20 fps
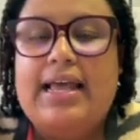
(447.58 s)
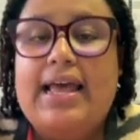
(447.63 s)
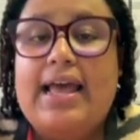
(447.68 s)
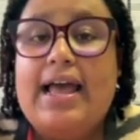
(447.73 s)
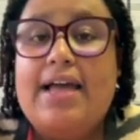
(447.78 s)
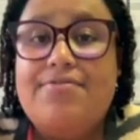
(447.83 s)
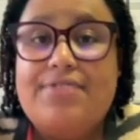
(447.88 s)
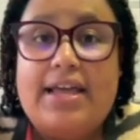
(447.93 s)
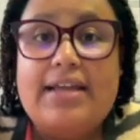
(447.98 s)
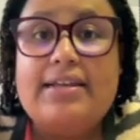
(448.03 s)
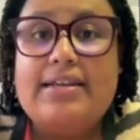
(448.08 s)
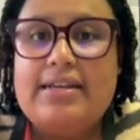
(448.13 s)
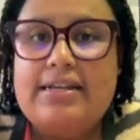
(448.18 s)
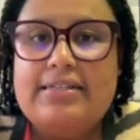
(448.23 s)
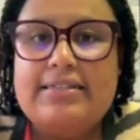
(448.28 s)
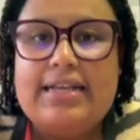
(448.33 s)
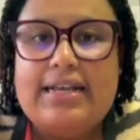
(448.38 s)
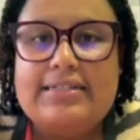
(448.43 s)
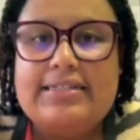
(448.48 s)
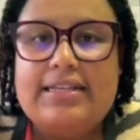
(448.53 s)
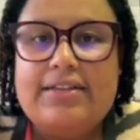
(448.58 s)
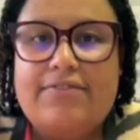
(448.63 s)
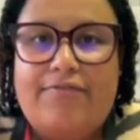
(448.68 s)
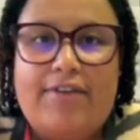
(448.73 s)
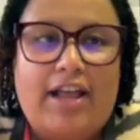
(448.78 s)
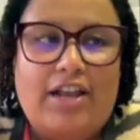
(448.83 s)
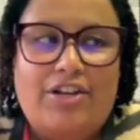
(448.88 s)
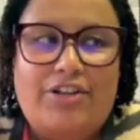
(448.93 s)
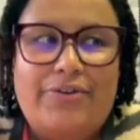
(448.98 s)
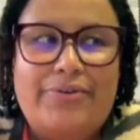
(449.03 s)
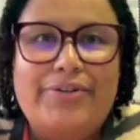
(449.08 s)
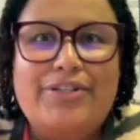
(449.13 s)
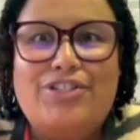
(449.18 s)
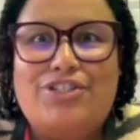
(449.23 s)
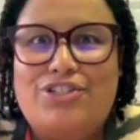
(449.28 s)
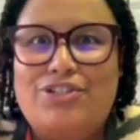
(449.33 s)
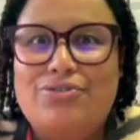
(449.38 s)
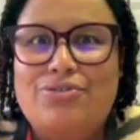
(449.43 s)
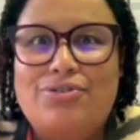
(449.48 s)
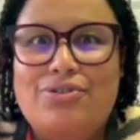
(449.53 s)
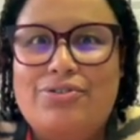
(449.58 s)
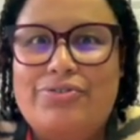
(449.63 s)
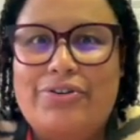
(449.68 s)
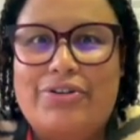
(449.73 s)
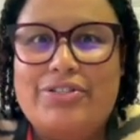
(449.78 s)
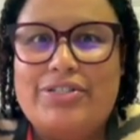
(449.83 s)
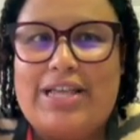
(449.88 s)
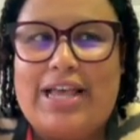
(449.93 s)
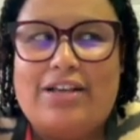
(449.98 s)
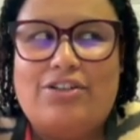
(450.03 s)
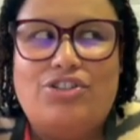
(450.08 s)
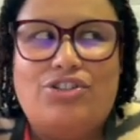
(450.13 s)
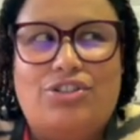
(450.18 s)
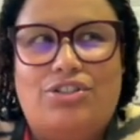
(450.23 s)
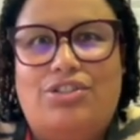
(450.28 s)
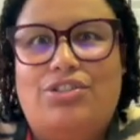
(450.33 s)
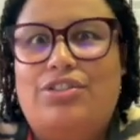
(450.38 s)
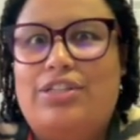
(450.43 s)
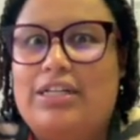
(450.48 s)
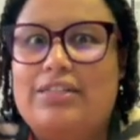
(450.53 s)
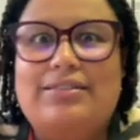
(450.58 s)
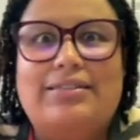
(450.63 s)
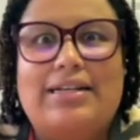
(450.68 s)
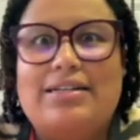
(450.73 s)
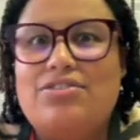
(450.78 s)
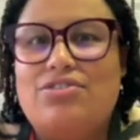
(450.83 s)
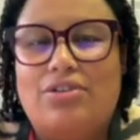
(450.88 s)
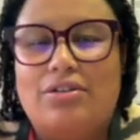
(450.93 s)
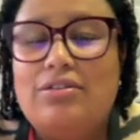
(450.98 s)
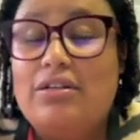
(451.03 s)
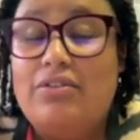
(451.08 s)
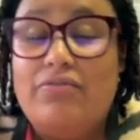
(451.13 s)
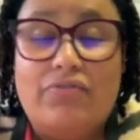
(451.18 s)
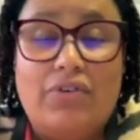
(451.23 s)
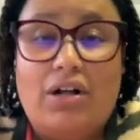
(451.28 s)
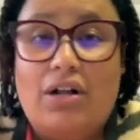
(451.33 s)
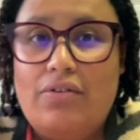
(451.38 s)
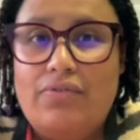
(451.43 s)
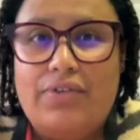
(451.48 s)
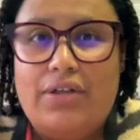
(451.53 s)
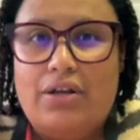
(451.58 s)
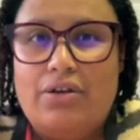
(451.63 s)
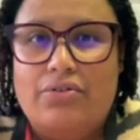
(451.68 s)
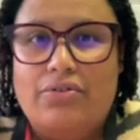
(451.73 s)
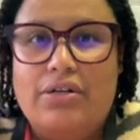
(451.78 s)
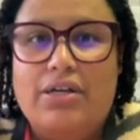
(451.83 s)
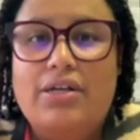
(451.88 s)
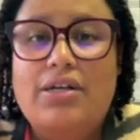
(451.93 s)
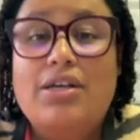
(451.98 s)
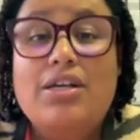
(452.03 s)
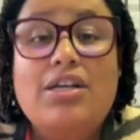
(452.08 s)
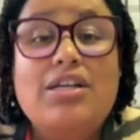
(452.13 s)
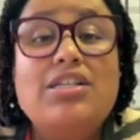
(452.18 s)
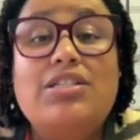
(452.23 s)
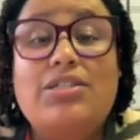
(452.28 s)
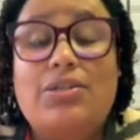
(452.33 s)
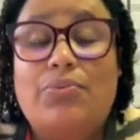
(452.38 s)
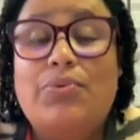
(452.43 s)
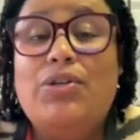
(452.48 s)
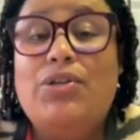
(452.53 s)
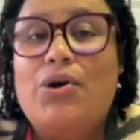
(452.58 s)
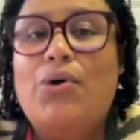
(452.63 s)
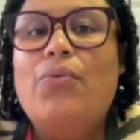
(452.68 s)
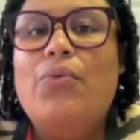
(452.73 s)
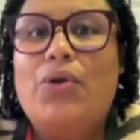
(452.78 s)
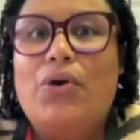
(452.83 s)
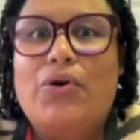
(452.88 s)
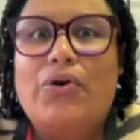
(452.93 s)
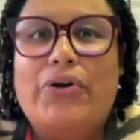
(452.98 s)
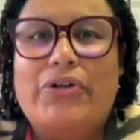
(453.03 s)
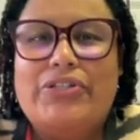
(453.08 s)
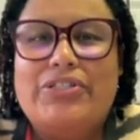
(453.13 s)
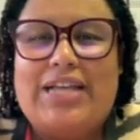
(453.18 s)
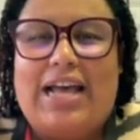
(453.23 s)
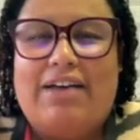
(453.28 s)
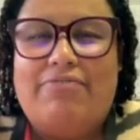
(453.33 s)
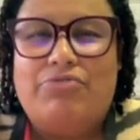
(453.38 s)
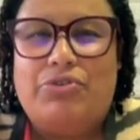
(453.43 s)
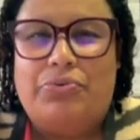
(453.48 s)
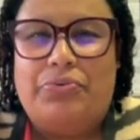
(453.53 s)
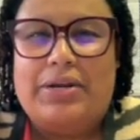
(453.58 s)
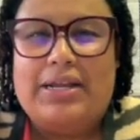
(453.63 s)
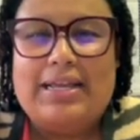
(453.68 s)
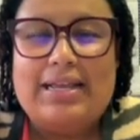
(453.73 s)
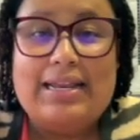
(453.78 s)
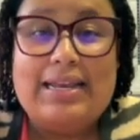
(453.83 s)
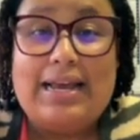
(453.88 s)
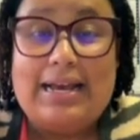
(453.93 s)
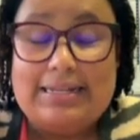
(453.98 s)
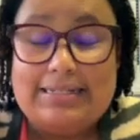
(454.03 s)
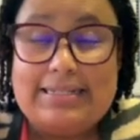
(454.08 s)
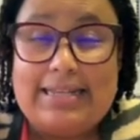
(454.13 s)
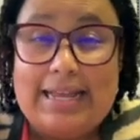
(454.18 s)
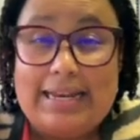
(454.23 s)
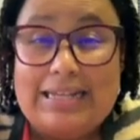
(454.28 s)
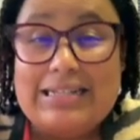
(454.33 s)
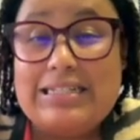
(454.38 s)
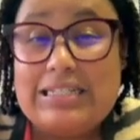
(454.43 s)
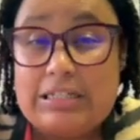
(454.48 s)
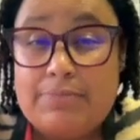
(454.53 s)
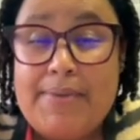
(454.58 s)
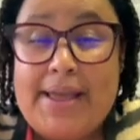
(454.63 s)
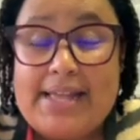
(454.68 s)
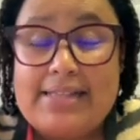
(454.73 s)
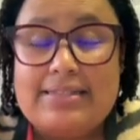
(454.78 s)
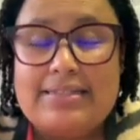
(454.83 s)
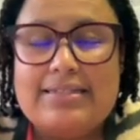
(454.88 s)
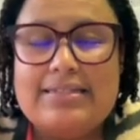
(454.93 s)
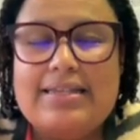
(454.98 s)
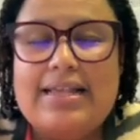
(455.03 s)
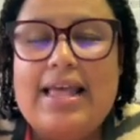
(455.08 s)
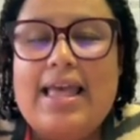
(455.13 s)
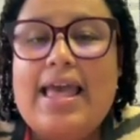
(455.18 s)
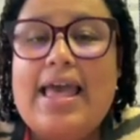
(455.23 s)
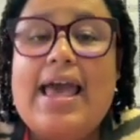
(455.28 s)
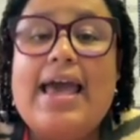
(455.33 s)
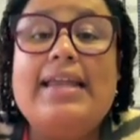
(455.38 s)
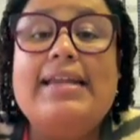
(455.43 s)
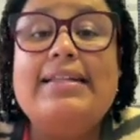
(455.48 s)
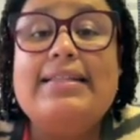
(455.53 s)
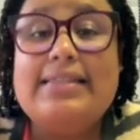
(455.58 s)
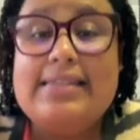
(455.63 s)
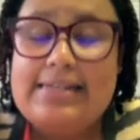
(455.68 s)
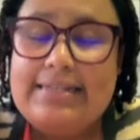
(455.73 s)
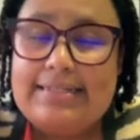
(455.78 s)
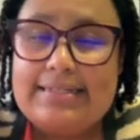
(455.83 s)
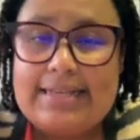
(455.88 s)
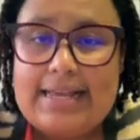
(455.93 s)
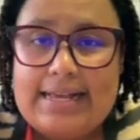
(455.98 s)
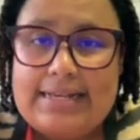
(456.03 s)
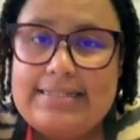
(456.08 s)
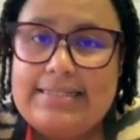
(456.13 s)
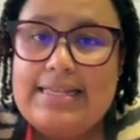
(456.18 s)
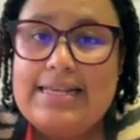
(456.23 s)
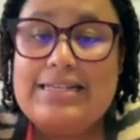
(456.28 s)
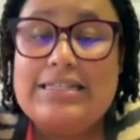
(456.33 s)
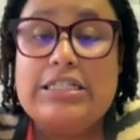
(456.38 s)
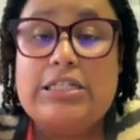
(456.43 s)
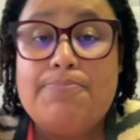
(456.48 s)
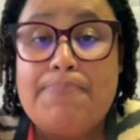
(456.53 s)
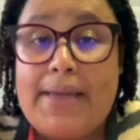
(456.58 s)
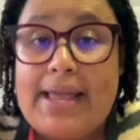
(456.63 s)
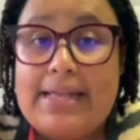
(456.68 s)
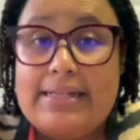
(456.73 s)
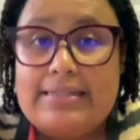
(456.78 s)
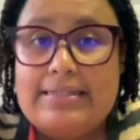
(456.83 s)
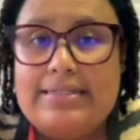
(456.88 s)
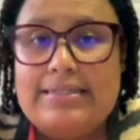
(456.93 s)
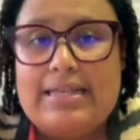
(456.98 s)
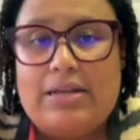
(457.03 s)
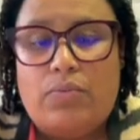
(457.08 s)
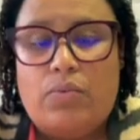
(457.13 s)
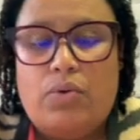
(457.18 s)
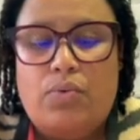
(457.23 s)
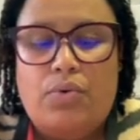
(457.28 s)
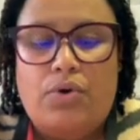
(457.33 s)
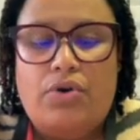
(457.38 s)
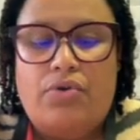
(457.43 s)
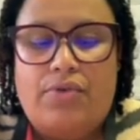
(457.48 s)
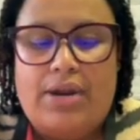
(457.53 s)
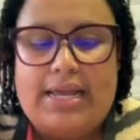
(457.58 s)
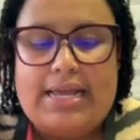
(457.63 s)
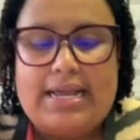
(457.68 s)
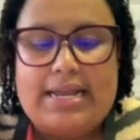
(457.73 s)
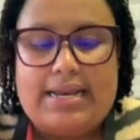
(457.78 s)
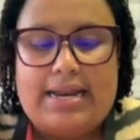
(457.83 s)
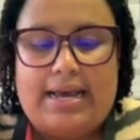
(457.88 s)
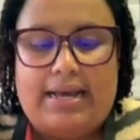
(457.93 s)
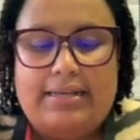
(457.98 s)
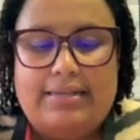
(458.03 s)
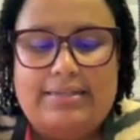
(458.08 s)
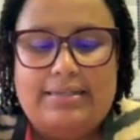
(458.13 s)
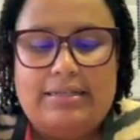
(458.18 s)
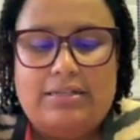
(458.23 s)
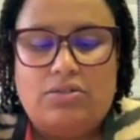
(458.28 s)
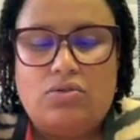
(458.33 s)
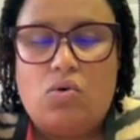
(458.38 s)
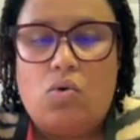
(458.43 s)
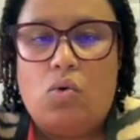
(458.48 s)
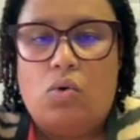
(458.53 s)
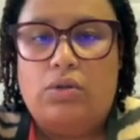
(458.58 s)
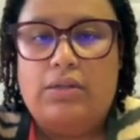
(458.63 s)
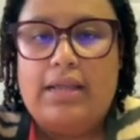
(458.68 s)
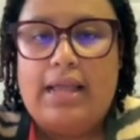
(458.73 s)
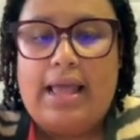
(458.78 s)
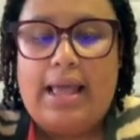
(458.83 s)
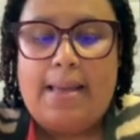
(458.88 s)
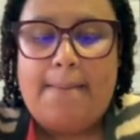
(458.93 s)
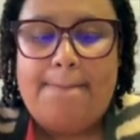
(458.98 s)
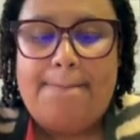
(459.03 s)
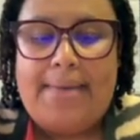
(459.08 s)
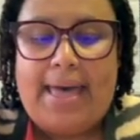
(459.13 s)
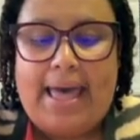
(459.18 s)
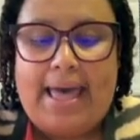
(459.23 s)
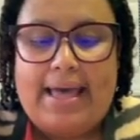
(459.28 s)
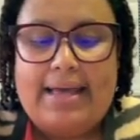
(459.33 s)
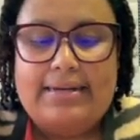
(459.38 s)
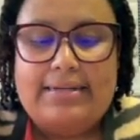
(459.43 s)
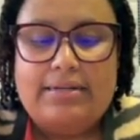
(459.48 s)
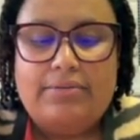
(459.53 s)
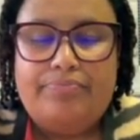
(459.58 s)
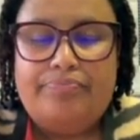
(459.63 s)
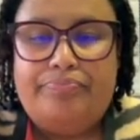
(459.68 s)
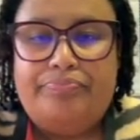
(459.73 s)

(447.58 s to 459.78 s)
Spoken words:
And that net asset value is due to a transaction that does not involve the owner. So we know we are going to have to recognize an expense. And in this case, the expense that we would recognize is called bad